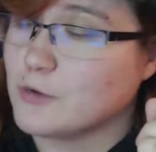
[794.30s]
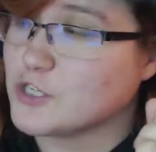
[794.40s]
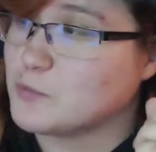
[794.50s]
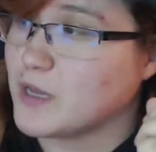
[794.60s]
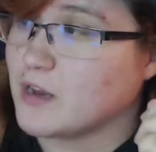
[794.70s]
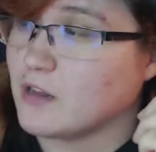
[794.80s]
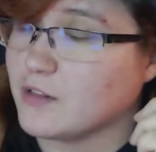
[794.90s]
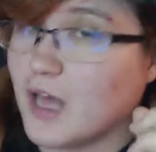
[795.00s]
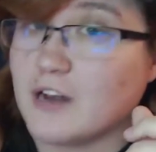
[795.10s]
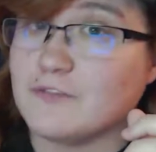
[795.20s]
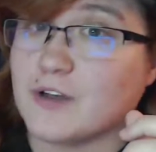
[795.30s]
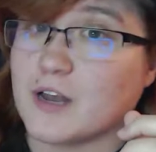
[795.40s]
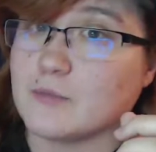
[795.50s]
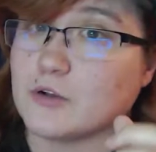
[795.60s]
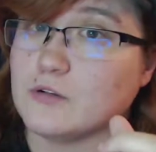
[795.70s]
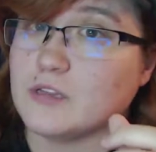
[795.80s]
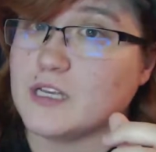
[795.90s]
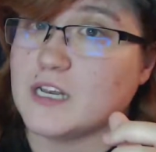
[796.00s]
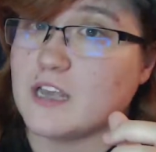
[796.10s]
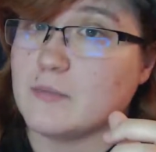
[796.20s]
which has been a lot of fun. I'm
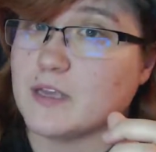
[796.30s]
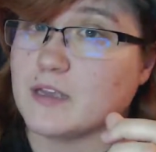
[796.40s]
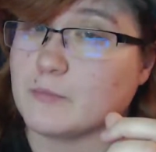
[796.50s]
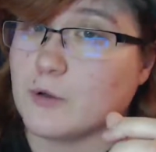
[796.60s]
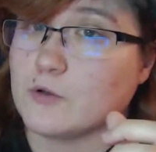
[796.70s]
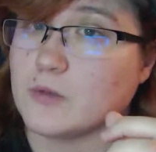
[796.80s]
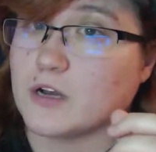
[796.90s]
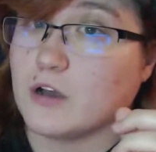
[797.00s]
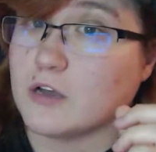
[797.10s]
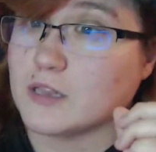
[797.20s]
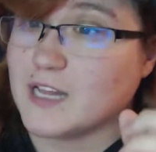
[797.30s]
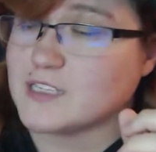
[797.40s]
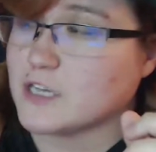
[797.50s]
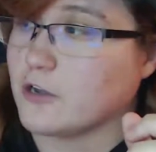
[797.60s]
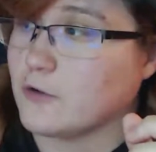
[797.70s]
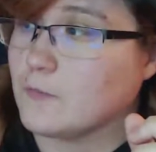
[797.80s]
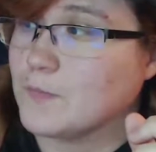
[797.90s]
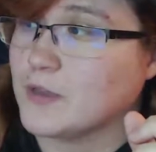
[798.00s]
currently naming Pokemon on Let's Go